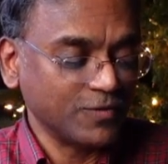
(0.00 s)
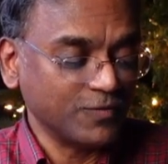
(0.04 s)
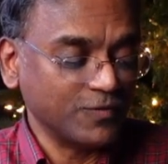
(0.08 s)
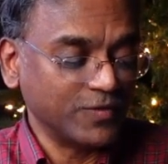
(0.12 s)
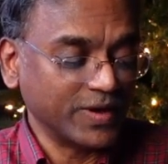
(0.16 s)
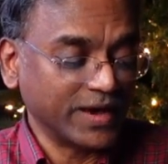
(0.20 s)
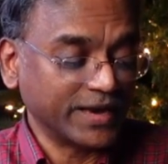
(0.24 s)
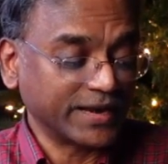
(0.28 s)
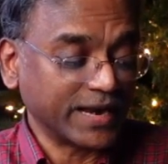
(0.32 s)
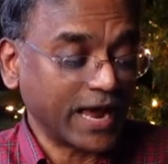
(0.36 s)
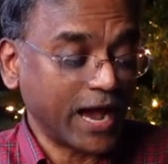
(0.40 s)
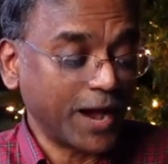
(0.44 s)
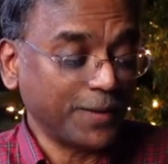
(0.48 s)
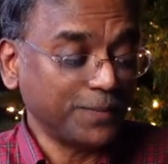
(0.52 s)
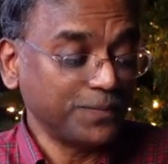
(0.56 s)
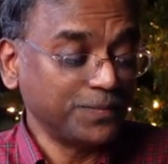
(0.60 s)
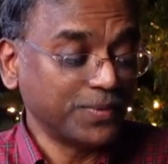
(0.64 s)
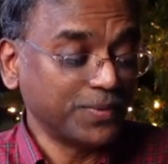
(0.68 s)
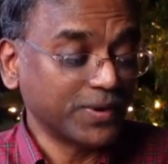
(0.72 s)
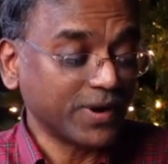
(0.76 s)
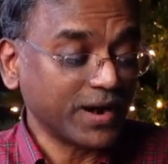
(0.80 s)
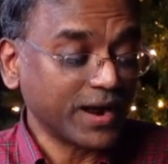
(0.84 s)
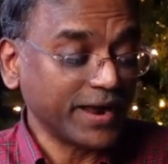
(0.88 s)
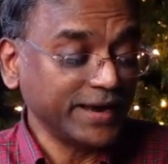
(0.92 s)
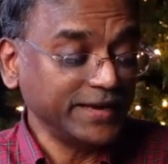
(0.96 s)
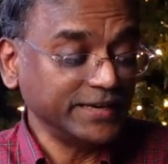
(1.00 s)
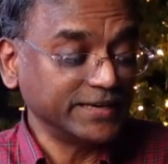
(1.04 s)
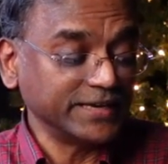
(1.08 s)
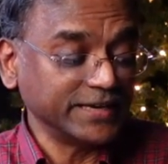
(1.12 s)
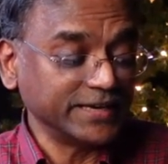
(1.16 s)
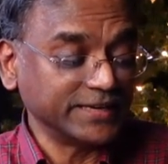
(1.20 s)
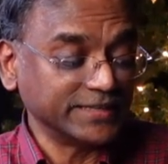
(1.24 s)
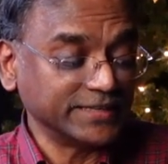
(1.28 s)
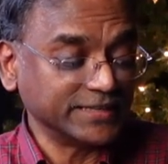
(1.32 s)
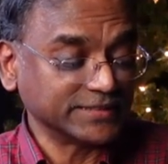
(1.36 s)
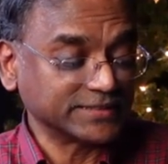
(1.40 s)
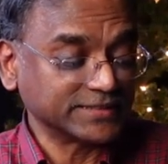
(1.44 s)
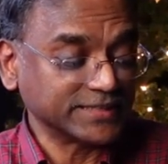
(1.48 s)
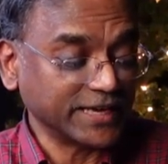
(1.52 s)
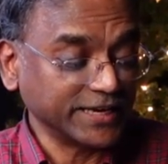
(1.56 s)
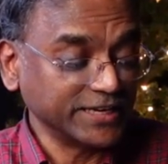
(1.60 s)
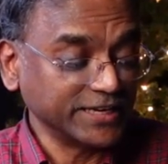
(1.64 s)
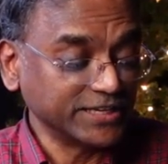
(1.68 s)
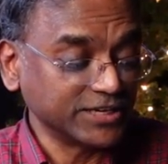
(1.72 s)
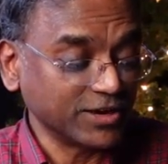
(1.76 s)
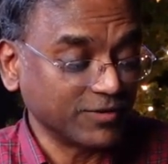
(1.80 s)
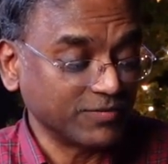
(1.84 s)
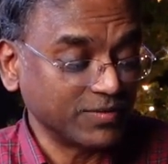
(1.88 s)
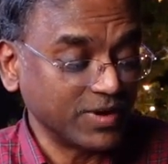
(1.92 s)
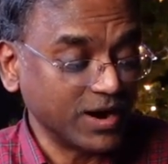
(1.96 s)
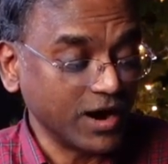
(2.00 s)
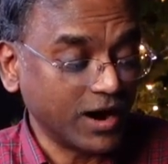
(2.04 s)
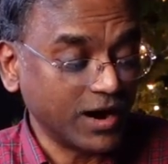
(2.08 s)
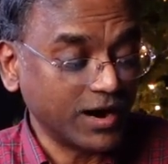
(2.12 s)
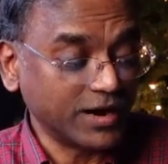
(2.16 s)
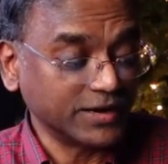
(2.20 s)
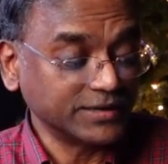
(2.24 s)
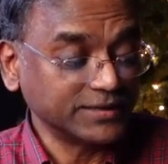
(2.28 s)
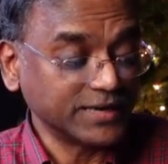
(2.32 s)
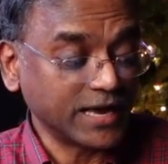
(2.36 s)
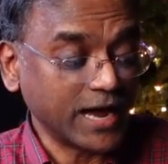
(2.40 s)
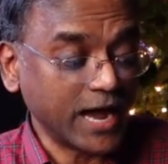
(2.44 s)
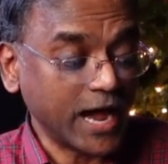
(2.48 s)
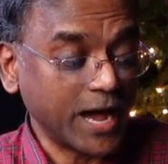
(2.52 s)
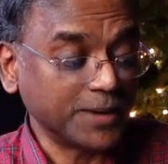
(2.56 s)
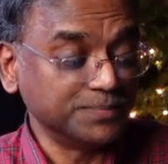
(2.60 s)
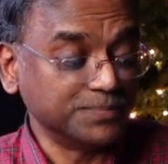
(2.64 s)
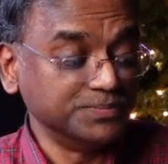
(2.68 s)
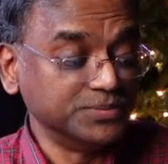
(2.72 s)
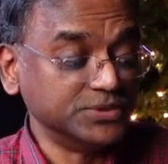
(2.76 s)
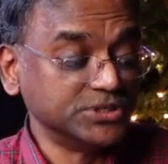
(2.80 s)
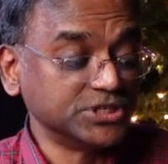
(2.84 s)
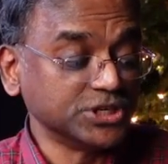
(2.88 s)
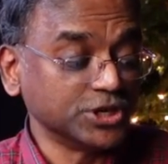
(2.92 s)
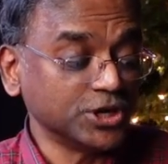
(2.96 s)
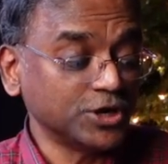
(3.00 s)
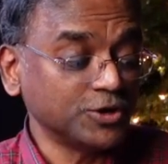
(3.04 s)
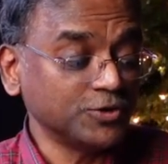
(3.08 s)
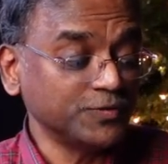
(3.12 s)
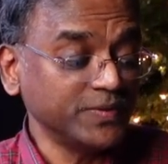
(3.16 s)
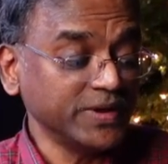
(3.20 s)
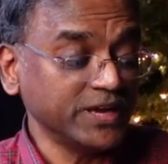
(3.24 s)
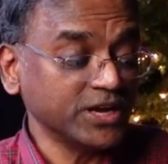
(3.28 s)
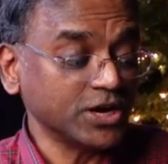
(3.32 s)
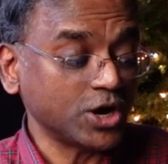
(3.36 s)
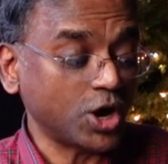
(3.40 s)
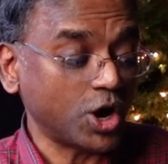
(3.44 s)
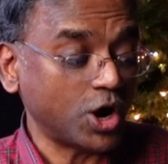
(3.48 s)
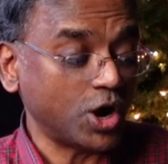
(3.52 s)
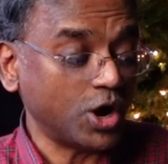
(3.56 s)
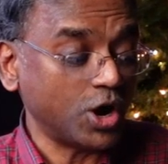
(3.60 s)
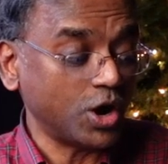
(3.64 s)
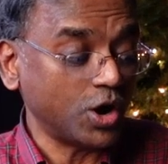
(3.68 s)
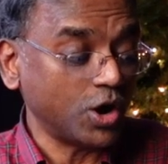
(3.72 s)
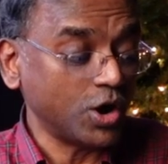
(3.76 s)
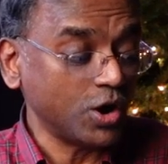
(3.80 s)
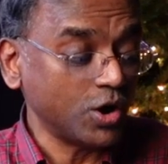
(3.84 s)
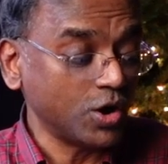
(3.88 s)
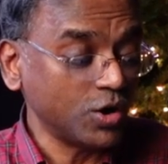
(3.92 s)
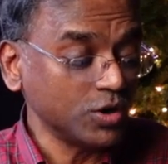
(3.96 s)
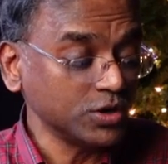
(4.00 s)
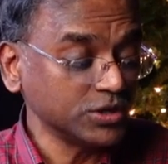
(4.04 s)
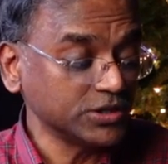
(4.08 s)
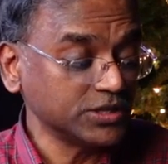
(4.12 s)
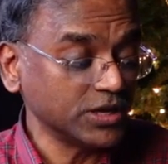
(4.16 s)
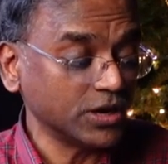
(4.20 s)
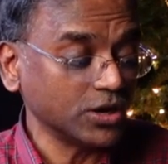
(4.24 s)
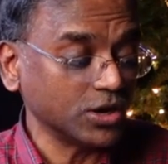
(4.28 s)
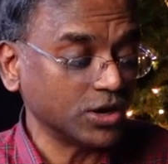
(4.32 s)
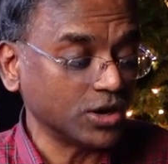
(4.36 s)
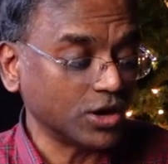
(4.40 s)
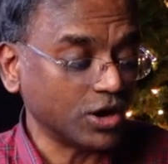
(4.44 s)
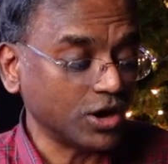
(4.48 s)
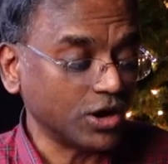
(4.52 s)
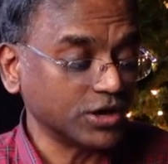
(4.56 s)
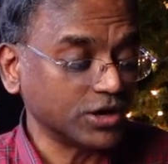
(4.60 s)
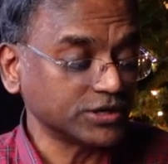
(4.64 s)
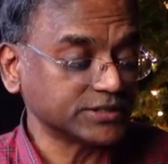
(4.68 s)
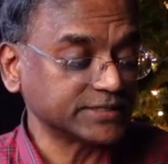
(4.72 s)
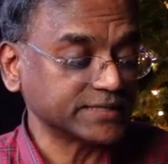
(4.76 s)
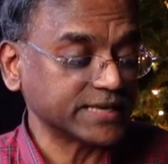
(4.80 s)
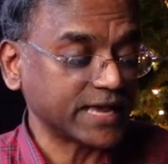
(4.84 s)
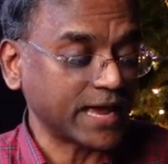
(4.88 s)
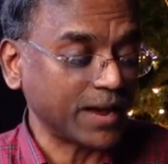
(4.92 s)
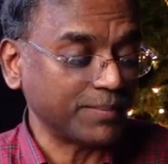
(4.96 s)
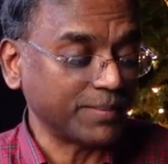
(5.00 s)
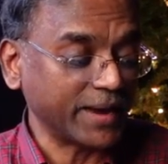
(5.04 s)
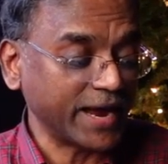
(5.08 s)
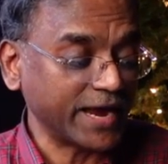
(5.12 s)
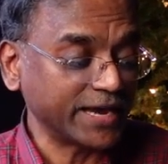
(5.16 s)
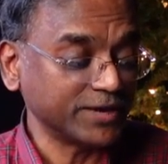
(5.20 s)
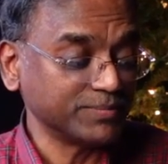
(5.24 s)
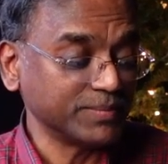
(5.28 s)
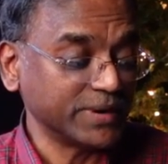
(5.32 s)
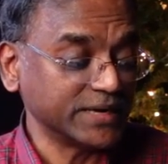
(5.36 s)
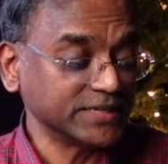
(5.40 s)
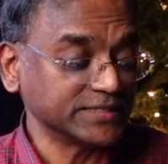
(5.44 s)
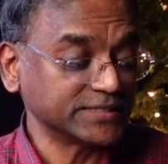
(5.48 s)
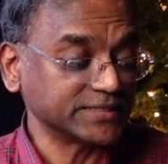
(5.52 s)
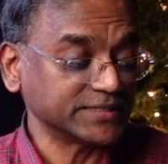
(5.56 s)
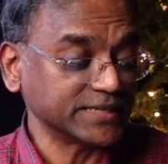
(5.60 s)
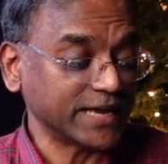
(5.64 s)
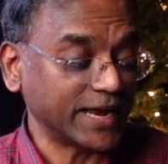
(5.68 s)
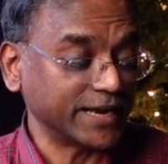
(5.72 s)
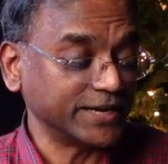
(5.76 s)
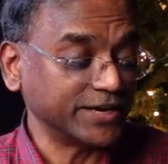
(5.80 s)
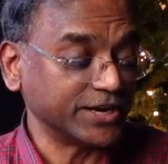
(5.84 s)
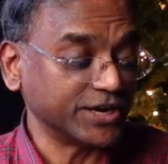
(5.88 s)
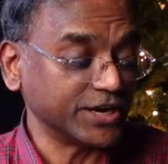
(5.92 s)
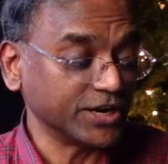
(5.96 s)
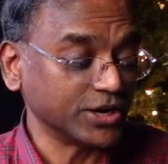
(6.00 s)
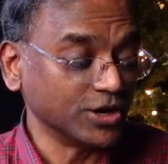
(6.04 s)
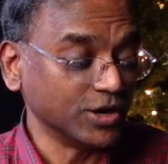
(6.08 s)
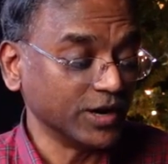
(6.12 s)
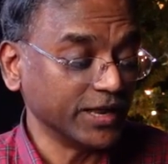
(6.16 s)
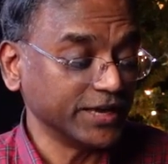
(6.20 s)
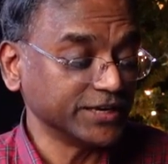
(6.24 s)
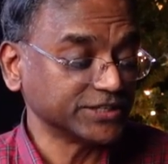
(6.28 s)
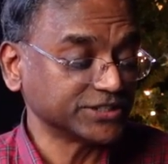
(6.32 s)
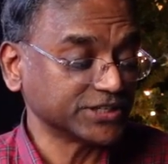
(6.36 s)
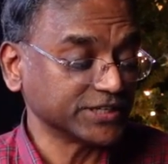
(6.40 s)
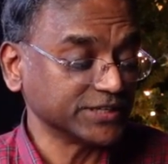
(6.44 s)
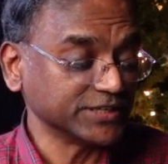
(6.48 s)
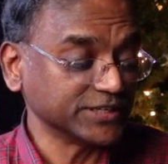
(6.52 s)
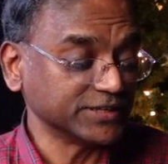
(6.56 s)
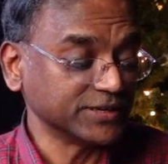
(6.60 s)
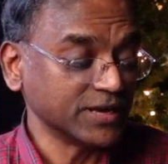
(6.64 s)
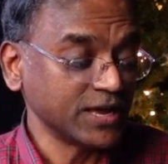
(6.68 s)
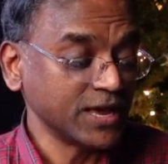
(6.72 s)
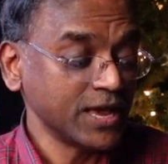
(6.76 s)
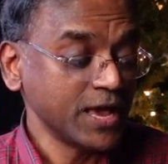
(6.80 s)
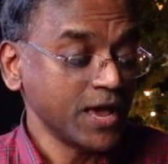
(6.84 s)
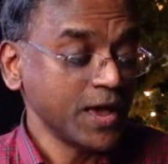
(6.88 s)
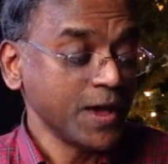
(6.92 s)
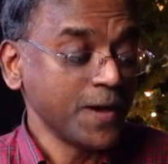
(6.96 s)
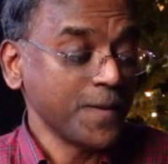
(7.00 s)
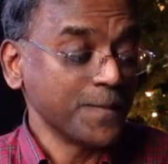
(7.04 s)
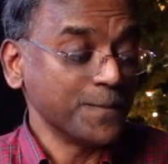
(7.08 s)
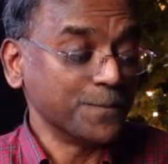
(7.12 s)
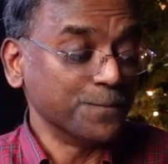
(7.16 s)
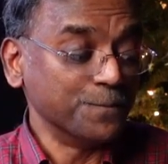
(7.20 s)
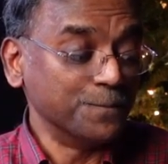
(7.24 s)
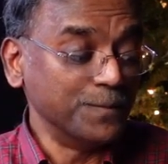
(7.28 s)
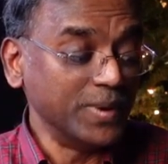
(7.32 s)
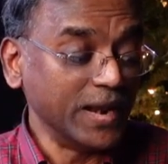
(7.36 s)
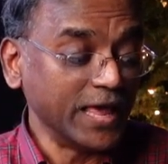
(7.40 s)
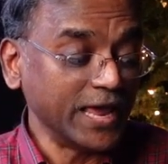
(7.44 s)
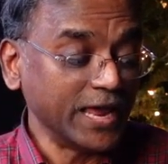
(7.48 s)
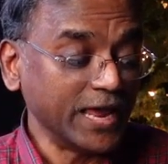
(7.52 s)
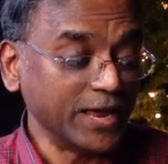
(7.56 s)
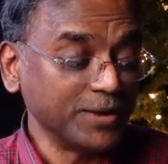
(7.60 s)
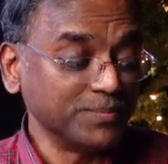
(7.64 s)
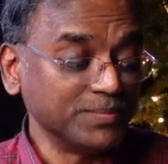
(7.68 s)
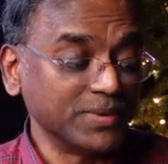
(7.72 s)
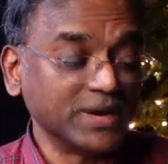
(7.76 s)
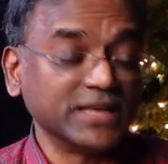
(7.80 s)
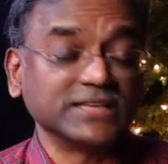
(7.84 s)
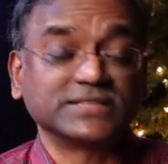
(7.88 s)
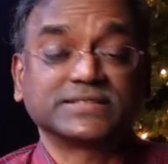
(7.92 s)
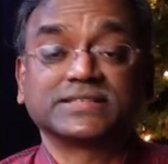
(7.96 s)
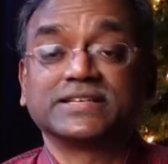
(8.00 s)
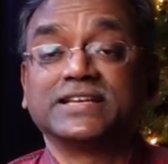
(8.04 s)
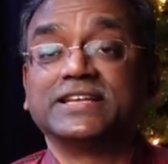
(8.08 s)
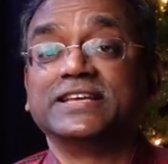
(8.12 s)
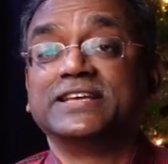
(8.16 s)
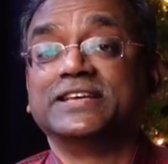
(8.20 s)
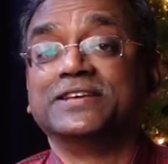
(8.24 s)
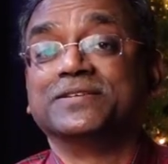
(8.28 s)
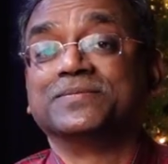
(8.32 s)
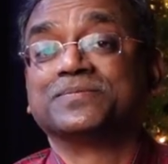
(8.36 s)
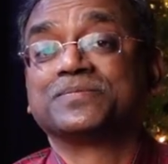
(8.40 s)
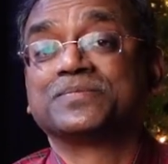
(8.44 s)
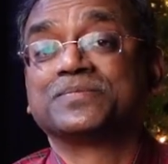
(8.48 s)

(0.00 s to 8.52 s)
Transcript: were upright in the sight of God, observing all the Lord's commandments and regulation blamelessly.